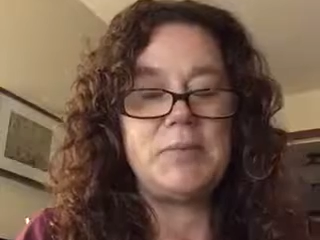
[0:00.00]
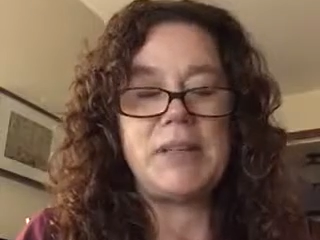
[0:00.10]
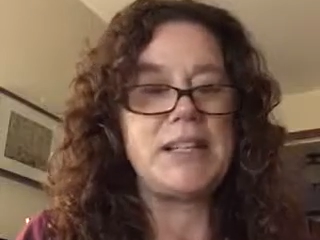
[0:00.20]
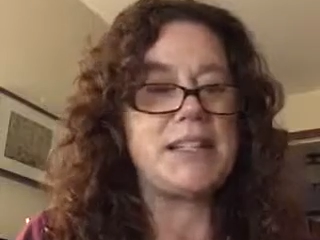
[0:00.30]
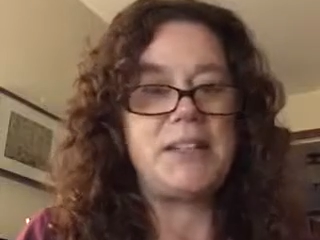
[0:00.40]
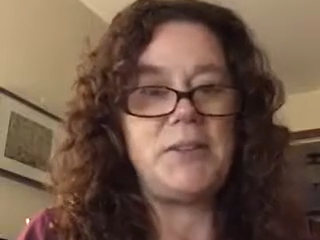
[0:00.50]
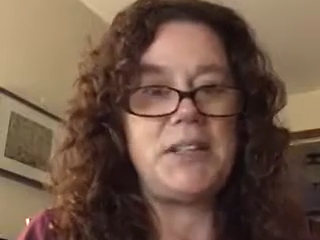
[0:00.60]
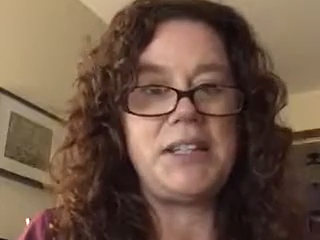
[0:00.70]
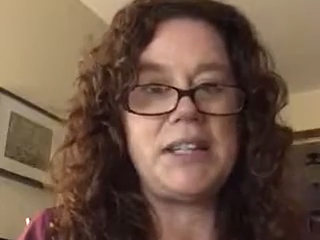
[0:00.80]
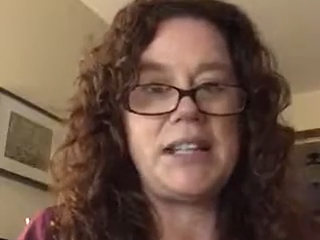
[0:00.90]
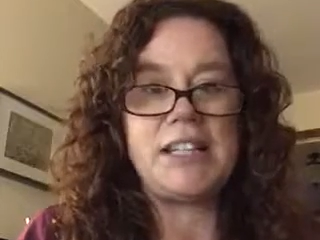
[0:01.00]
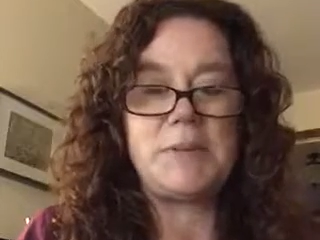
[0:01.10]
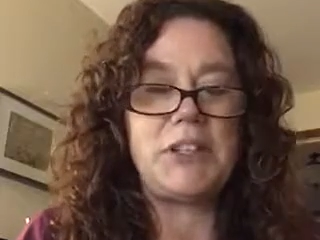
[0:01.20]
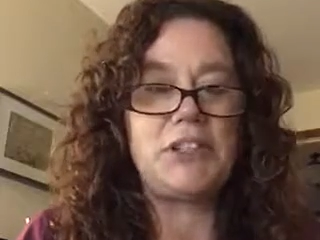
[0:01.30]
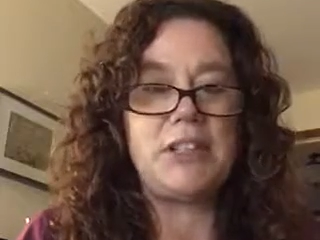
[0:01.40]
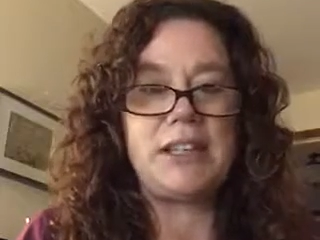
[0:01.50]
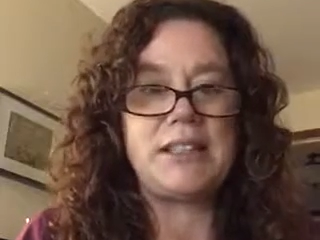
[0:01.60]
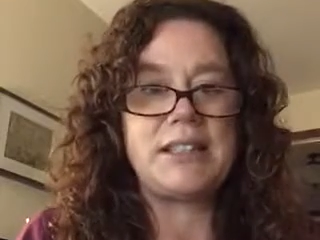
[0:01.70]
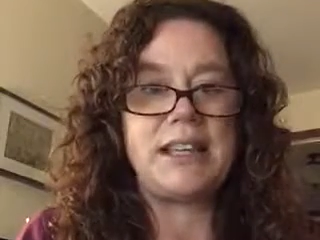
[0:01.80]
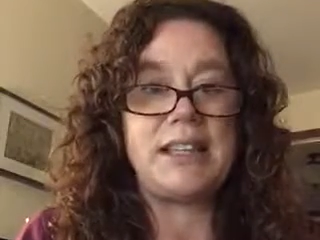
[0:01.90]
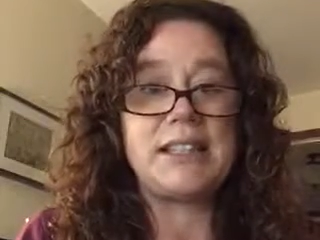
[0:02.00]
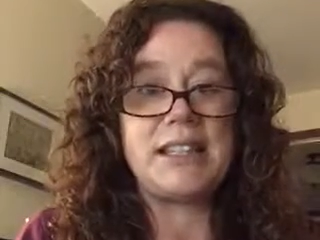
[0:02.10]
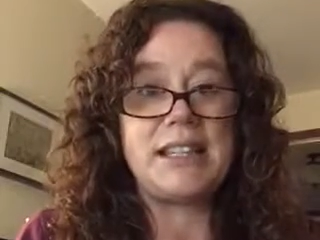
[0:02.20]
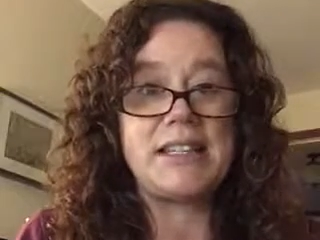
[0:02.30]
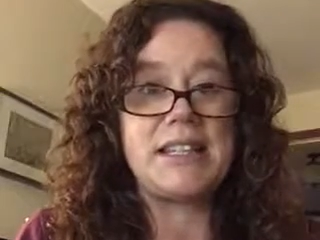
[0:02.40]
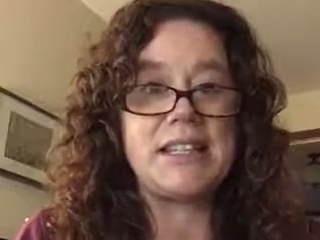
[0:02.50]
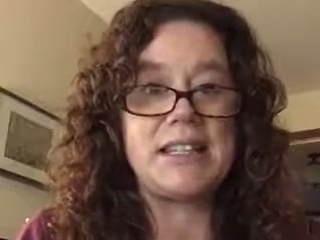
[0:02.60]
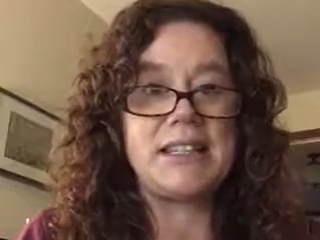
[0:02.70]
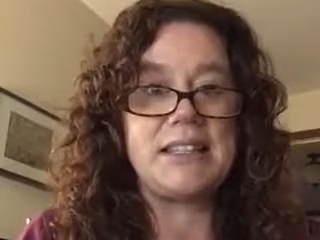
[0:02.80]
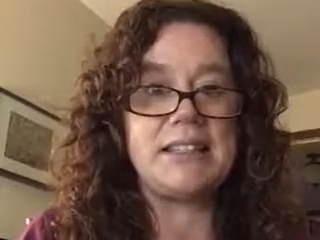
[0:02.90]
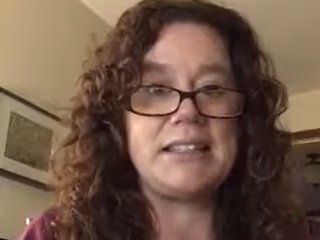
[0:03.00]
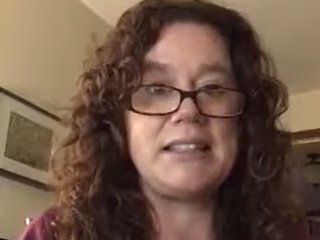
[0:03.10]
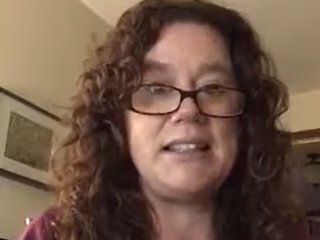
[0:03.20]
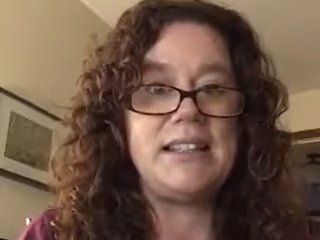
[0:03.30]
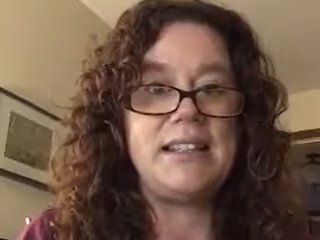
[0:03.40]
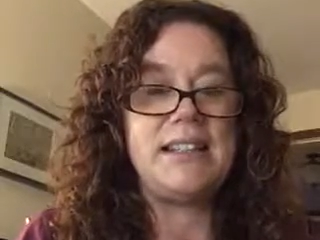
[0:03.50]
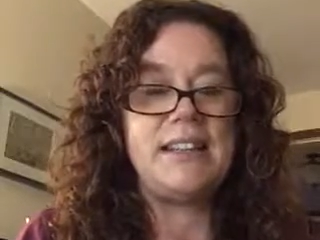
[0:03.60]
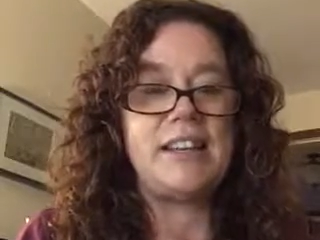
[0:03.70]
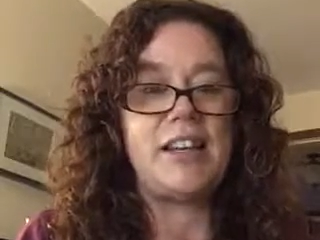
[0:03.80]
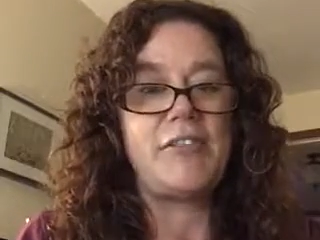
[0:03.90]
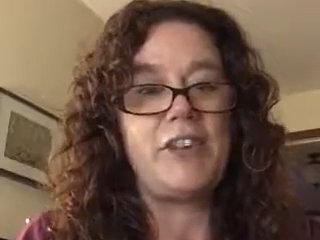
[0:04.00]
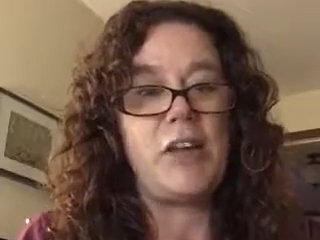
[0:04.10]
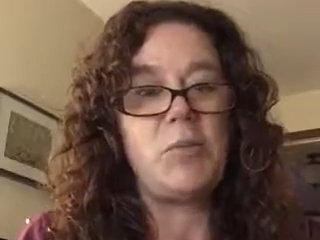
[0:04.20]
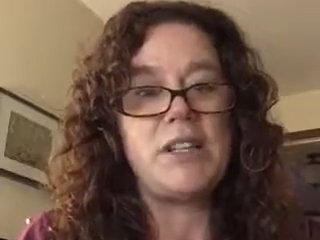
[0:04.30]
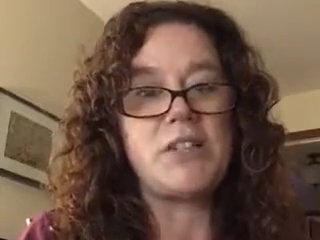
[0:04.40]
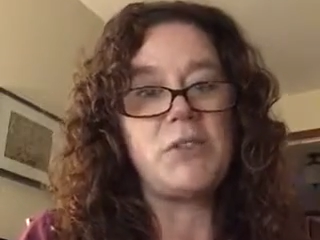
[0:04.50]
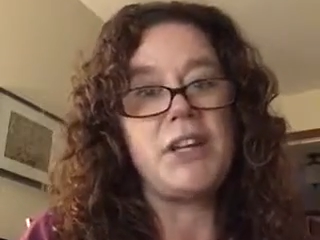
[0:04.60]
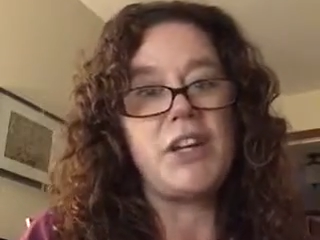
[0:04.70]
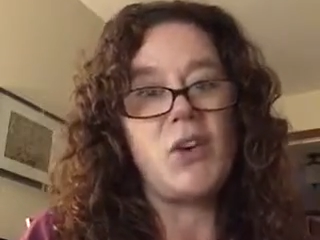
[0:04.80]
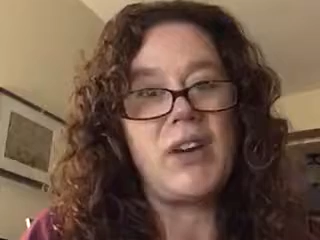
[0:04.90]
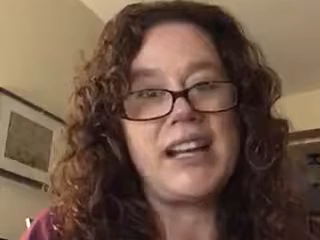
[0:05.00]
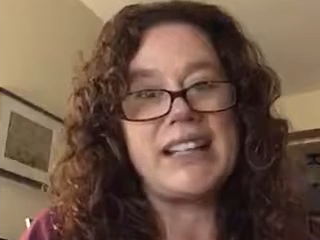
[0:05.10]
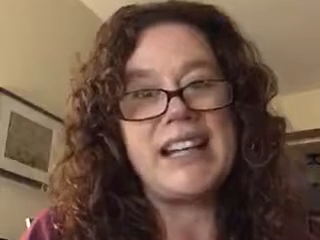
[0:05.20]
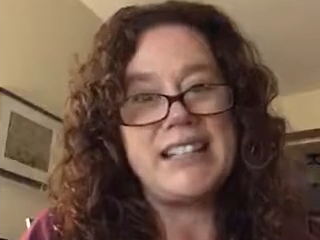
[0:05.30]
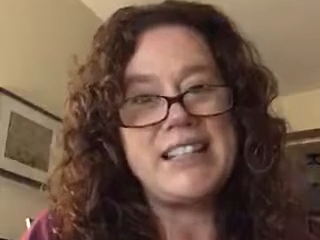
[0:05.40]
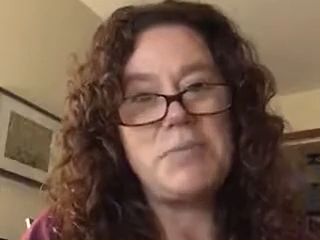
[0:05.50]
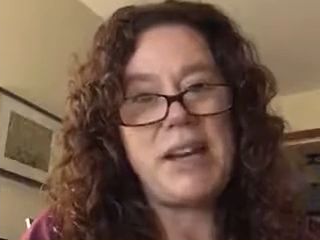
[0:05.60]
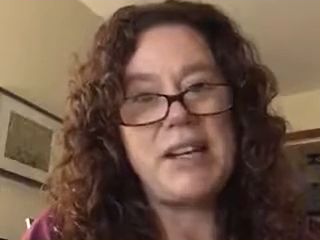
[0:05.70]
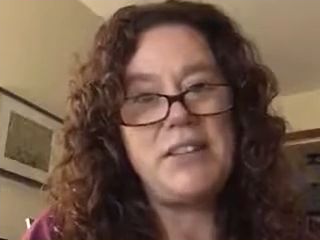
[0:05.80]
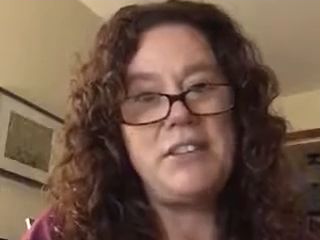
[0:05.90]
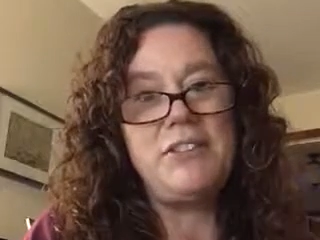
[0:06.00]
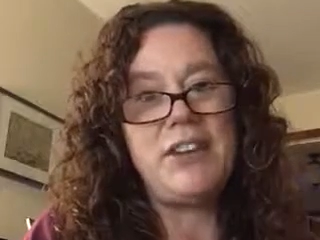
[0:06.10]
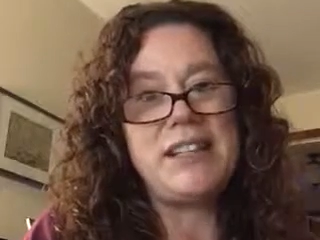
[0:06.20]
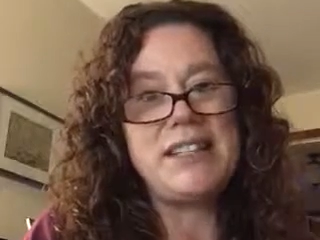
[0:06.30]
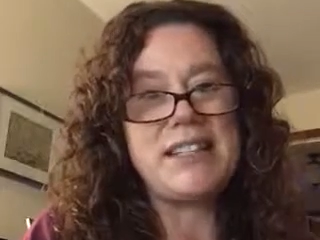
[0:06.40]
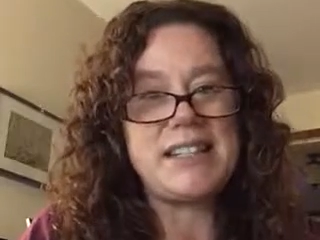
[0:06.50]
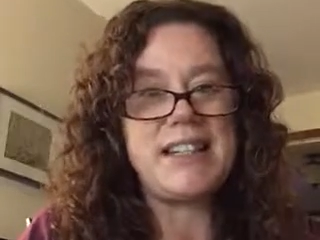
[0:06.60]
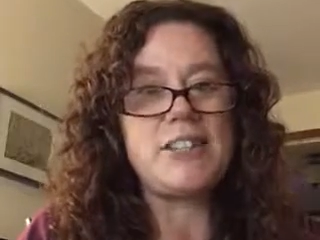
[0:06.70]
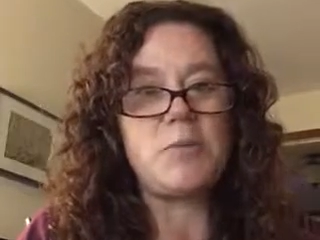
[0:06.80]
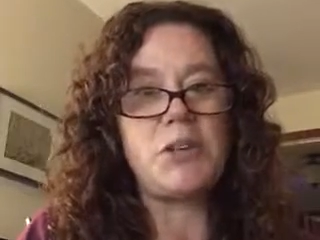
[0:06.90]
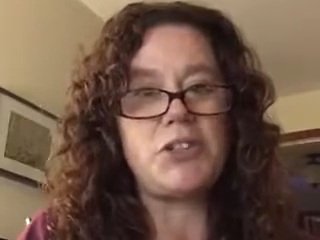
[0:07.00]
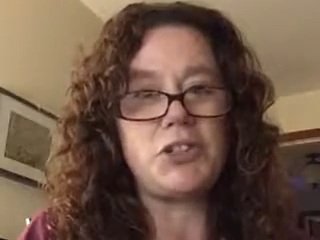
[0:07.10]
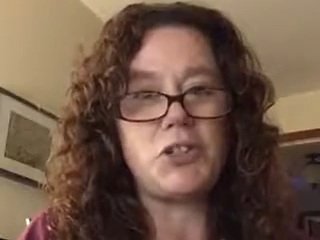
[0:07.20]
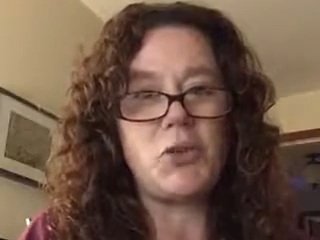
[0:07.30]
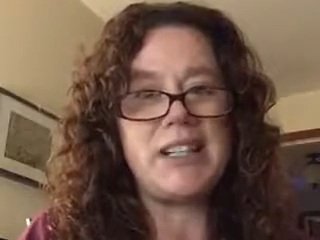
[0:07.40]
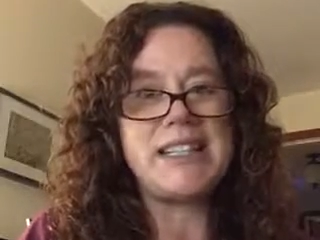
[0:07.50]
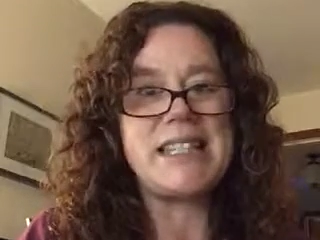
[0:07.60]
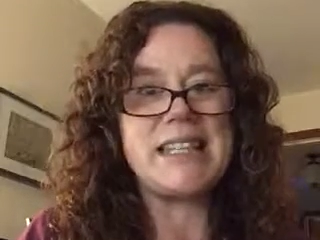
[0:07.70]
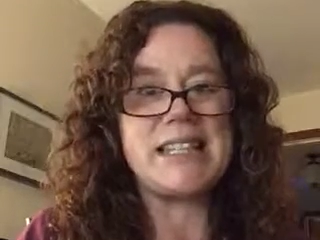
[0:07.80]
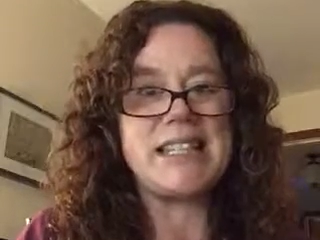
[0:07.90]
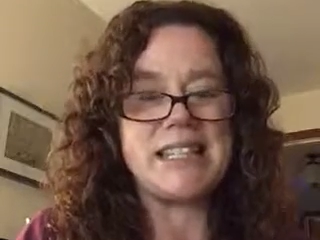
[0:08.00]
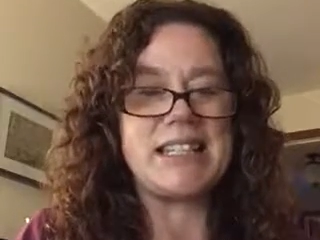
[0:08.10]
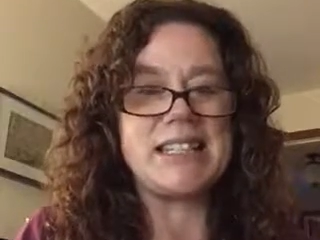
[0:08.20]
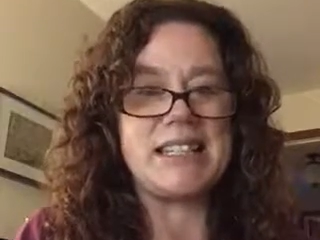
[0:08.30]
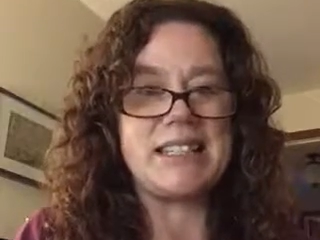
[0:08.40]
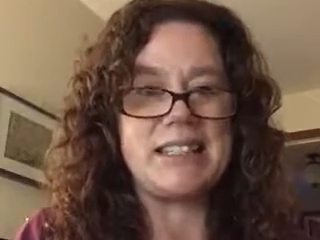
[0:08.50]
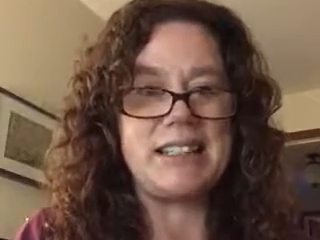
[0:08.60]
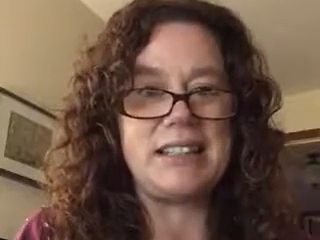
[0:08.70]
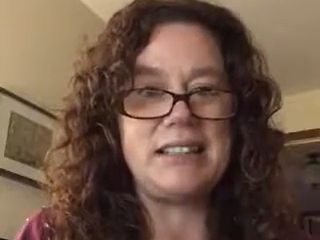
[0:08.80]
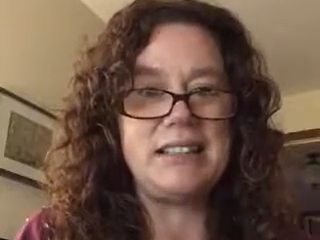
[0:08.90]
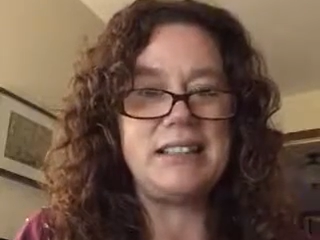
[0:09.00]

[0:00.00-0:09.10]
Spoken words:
Because I don't think, especially in this case, in cases like this, that a family is really going against medical advice. It's not so much a choice as it is a necessity.